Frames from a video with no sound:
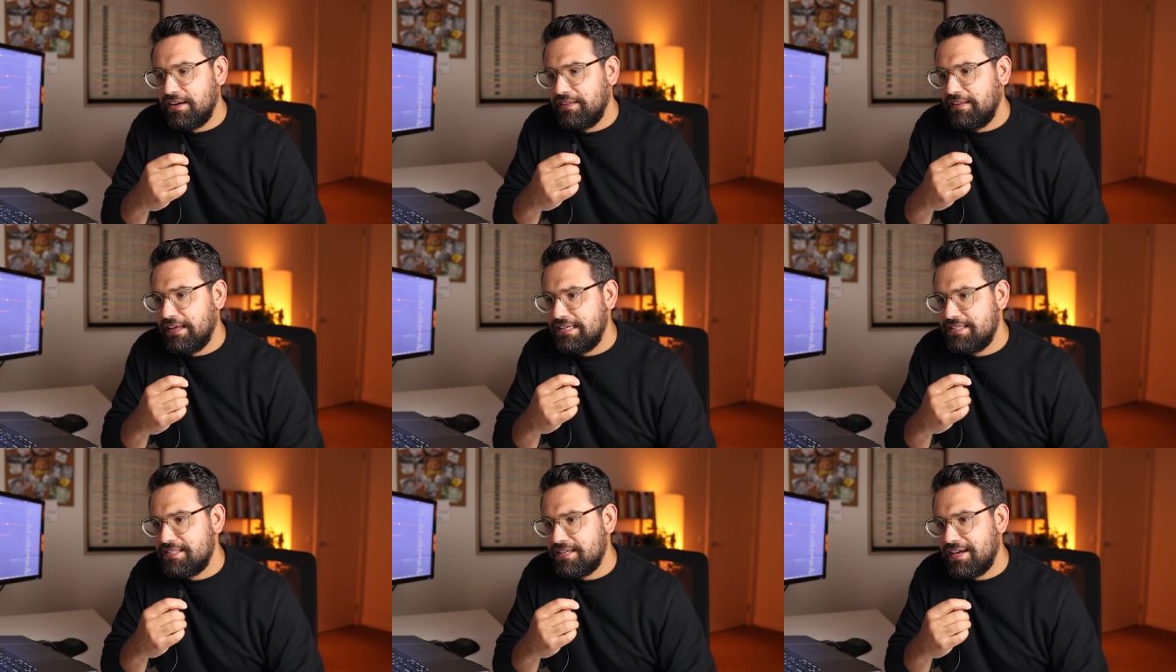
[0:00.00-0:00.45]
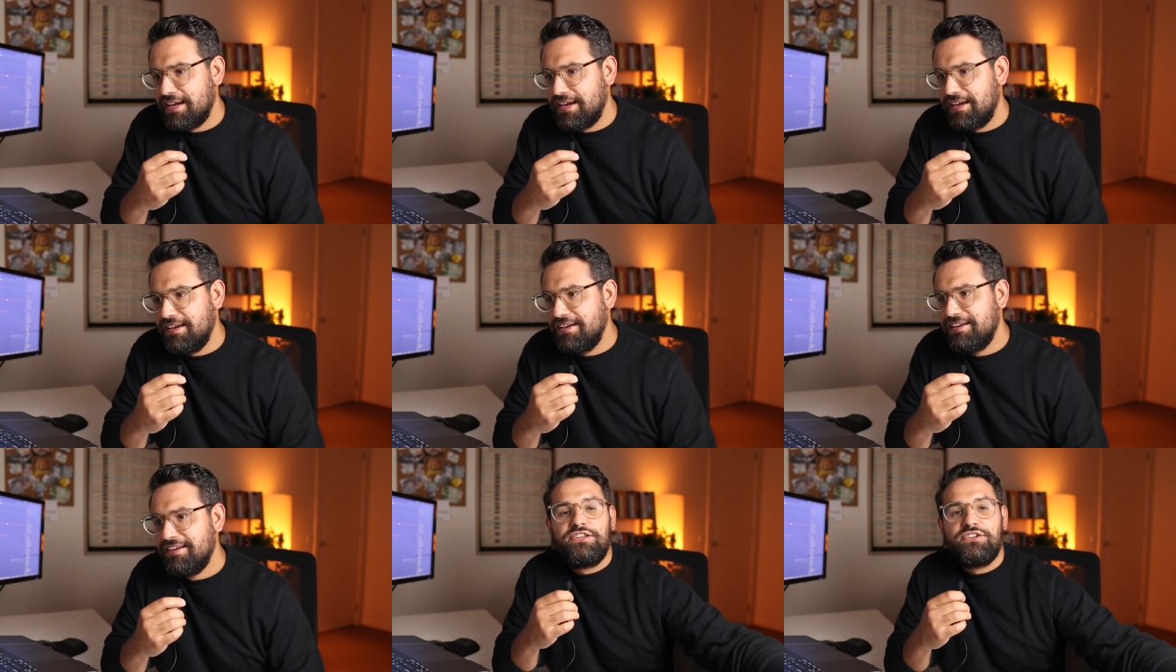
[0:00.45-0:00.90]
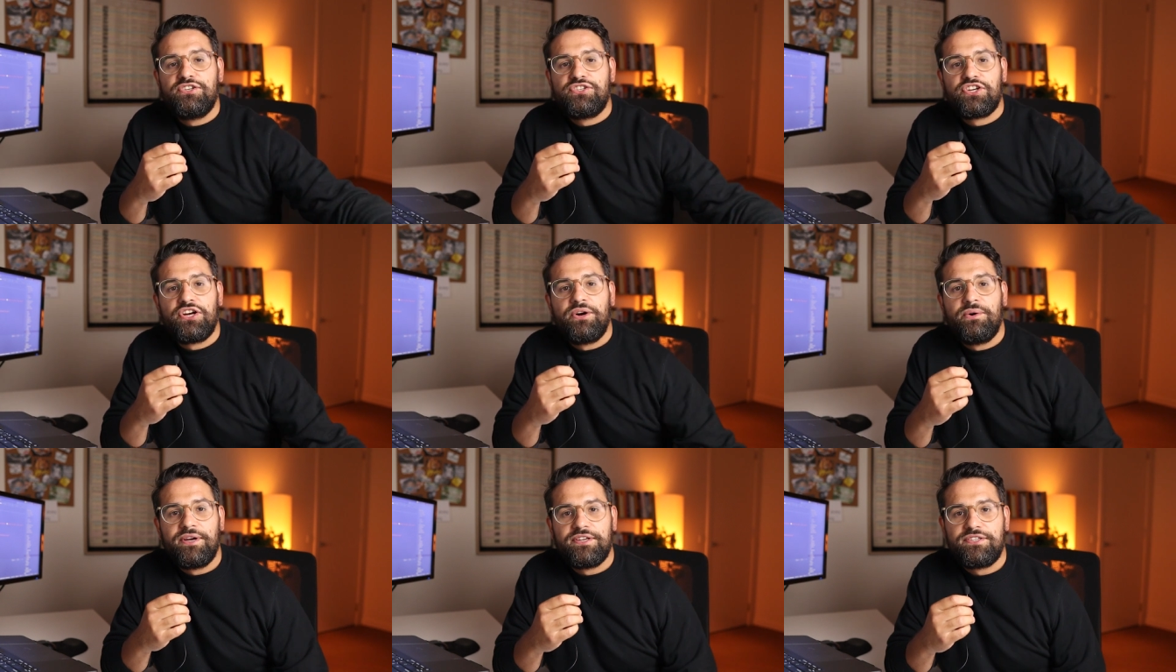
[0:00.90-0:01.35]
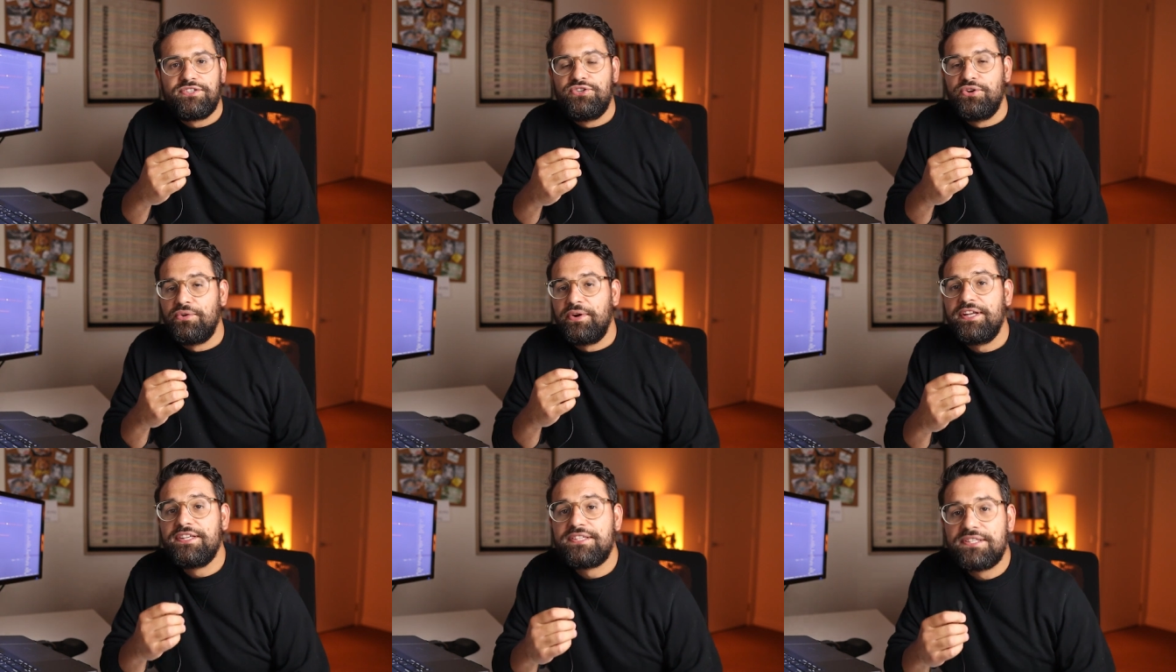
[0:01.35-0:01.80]
And they say, can you show us
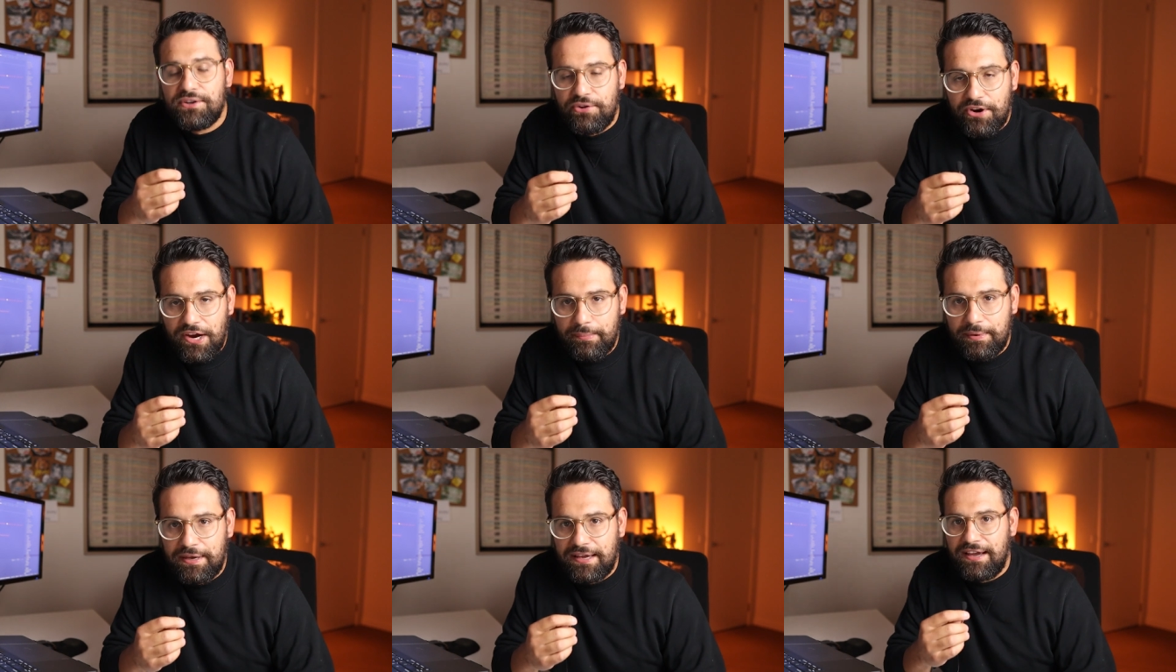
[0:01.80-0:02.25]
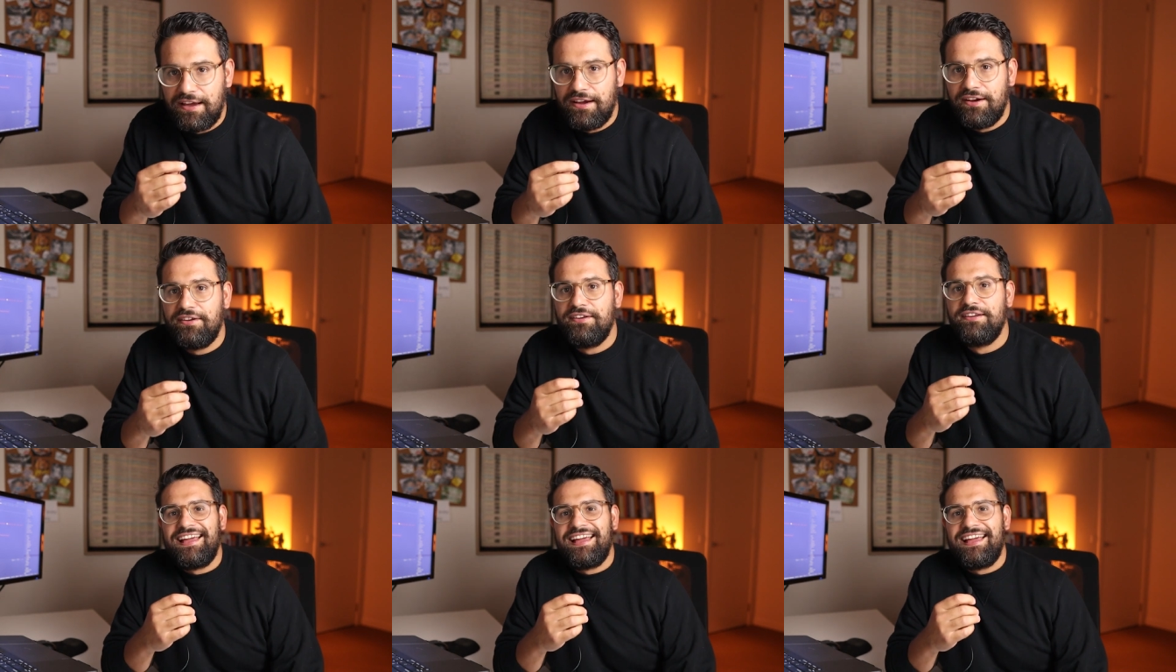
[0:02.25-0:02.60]
your Instagram account?